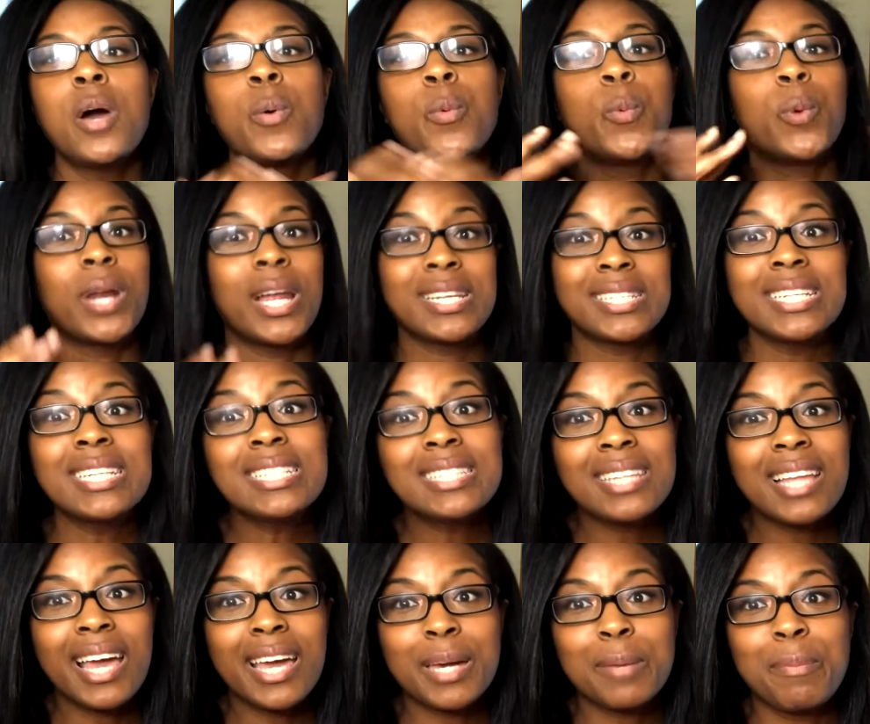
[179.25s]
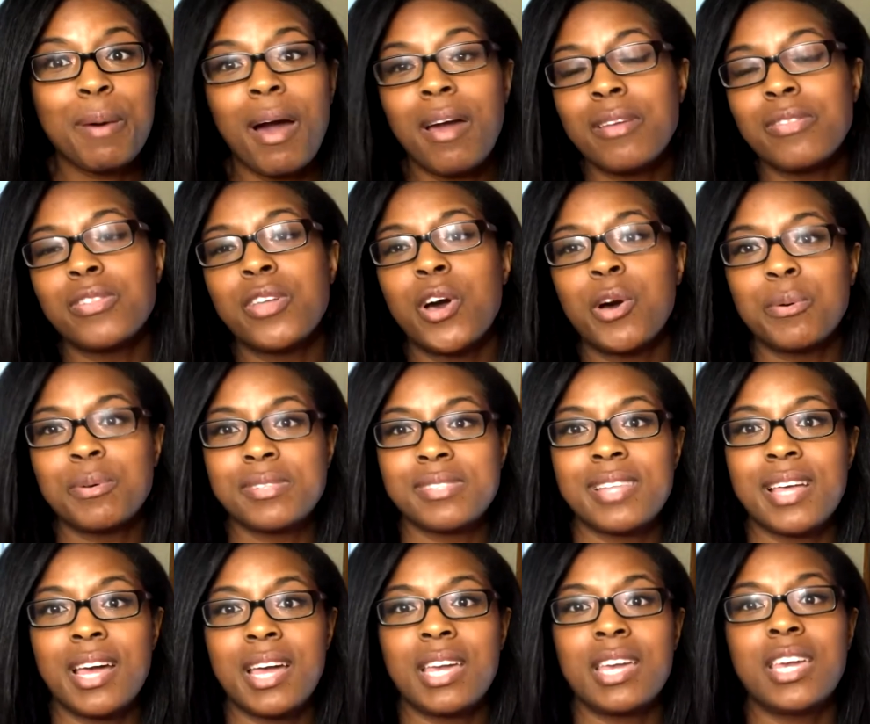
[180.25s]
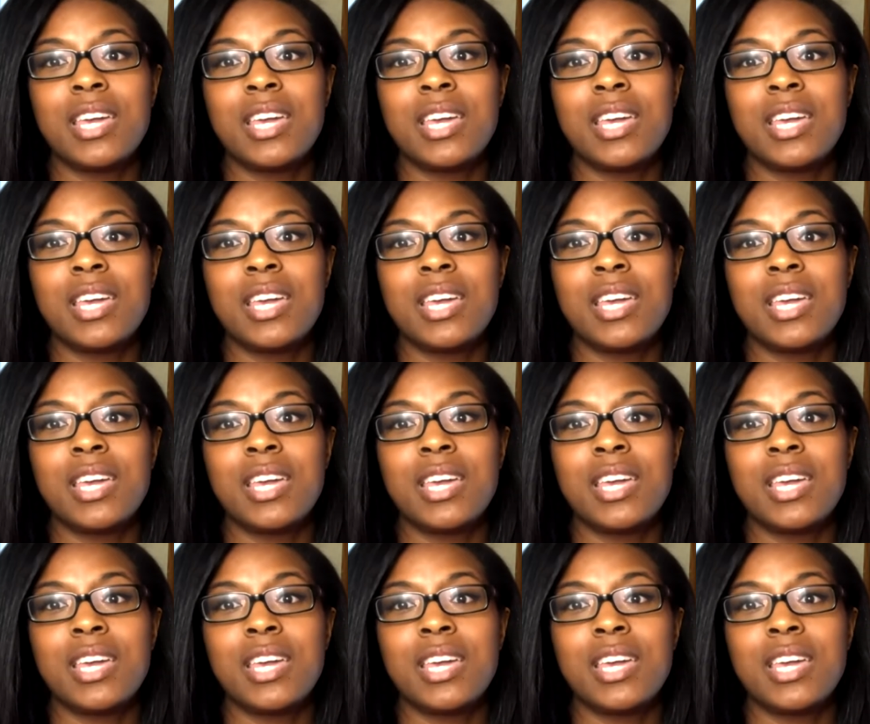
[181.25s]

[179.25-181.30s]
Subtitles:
What I didn't like about it though is that